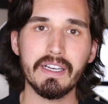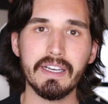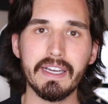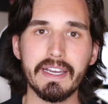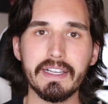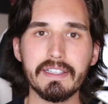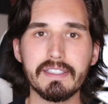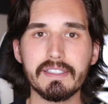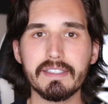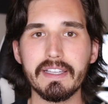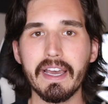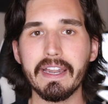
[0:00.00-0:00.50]

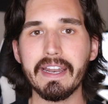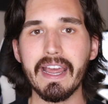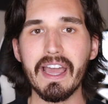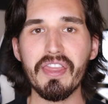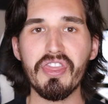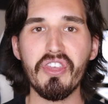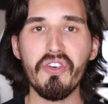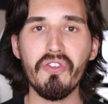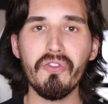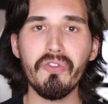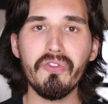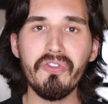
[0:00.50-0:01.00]
Instead, at
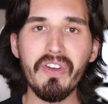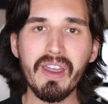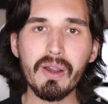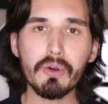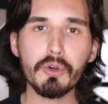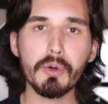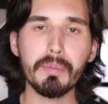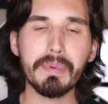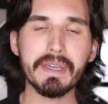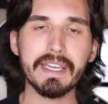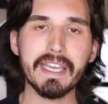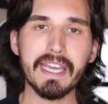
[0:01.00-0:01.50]
the
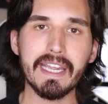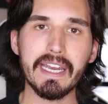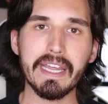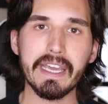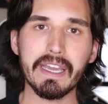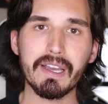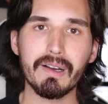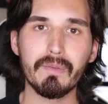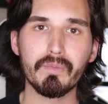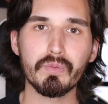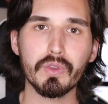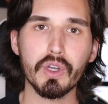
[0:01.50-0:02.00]
very
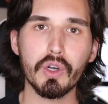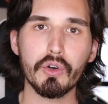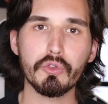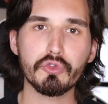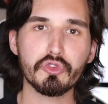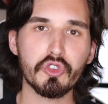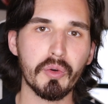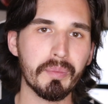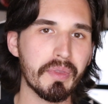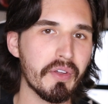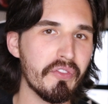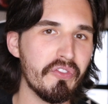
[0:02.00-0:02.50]
beginning,
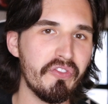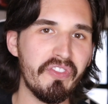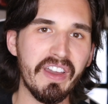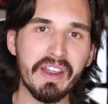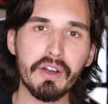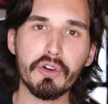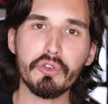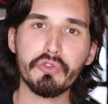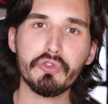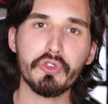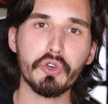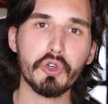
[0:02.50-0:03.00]
from the
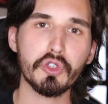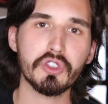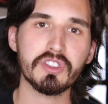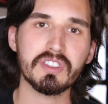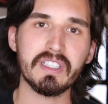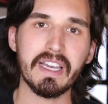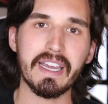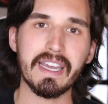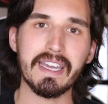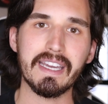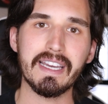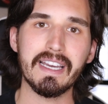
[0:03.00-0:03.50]
very first
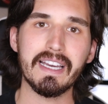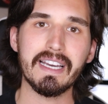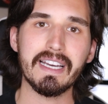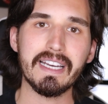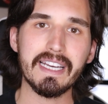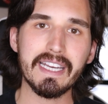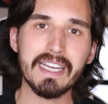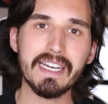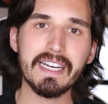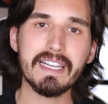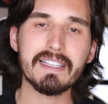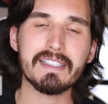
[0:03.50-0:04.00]
day,
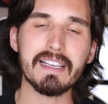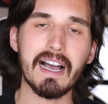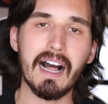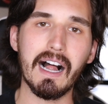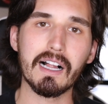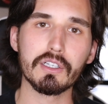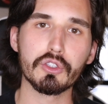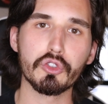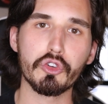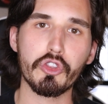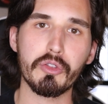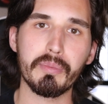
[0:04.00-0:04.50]
in its
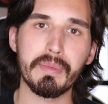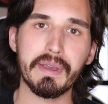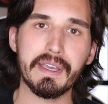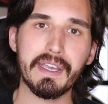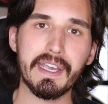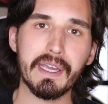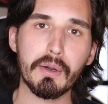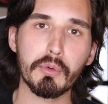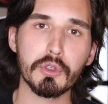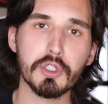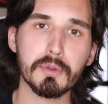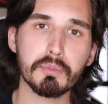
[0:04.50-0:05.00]
algorithm,
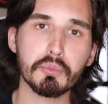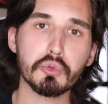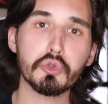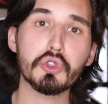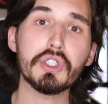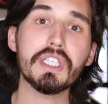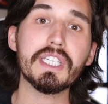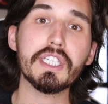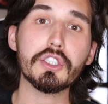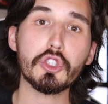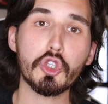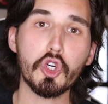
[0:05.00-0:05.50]
it was
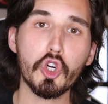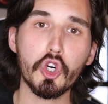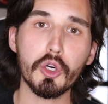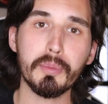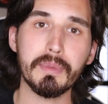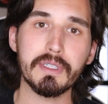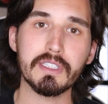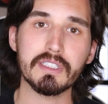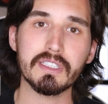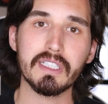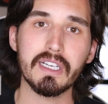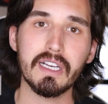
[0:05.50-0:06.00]

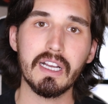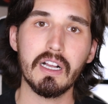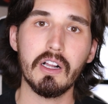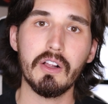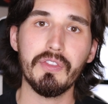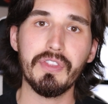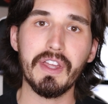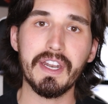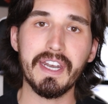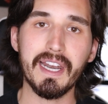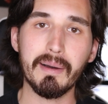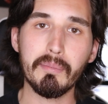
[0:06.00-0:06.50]
predetermined
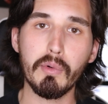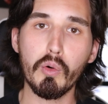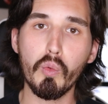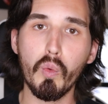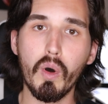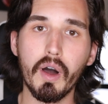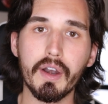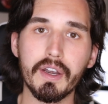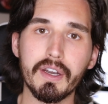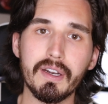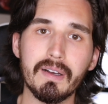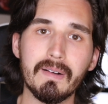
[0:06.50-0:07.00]
that number
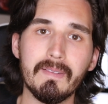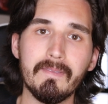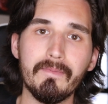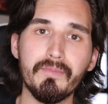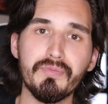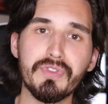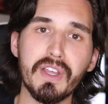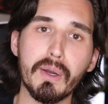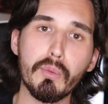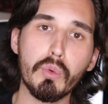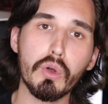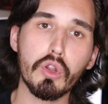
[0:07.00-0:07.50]
one,
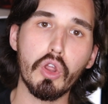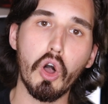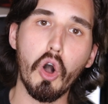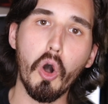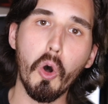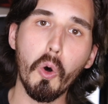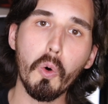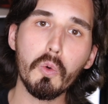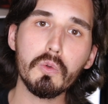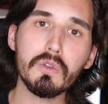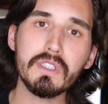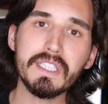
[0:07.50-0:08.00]
there will
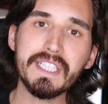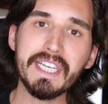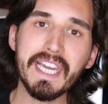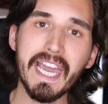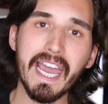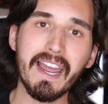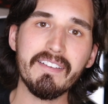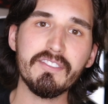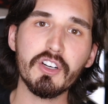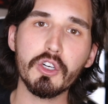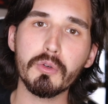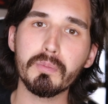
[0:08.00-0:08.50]
only
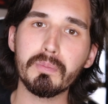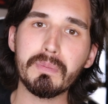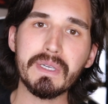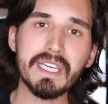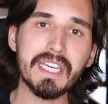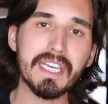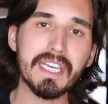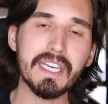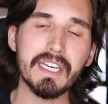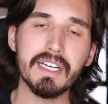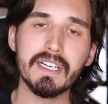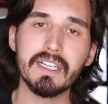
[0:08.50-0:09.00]
ever
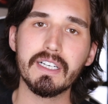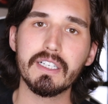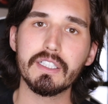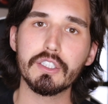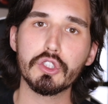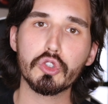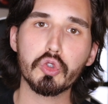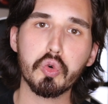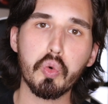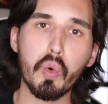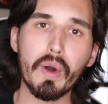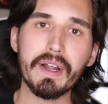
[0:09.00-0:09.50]
be
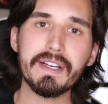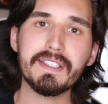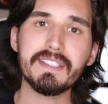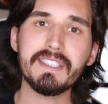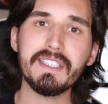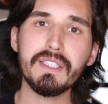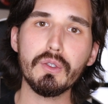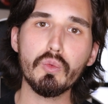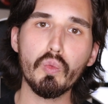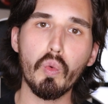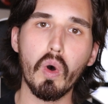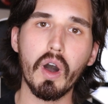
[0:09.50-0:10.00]

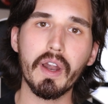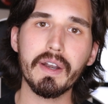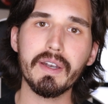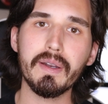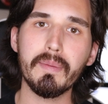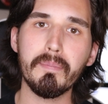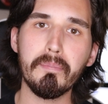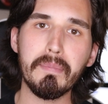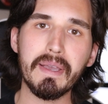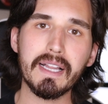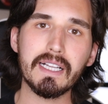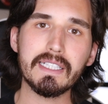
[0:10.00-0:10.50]

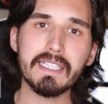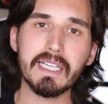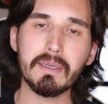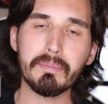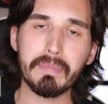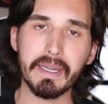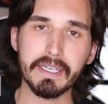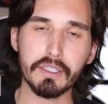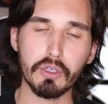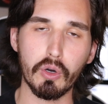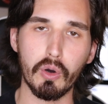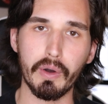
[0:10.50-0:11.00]
21 million
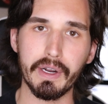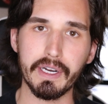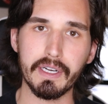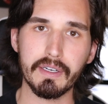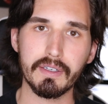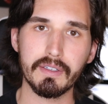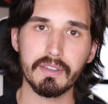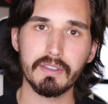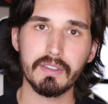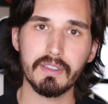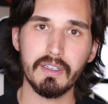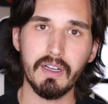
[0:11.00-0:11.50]
Bitcoin.
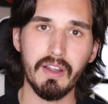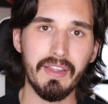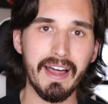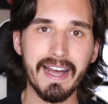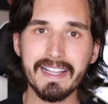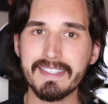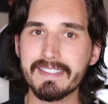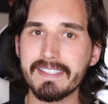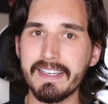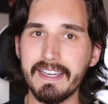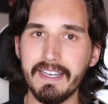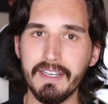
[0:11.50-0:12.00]

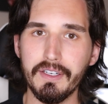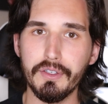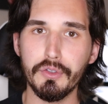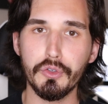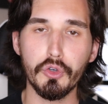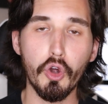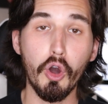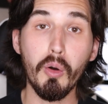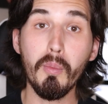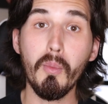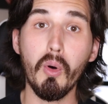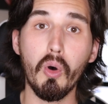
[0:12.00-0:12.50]
That's it,
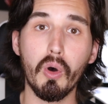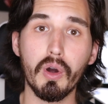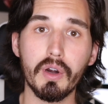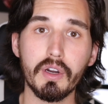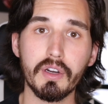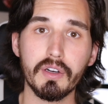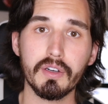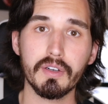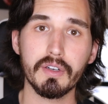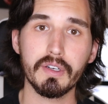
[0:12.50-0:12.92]
no more.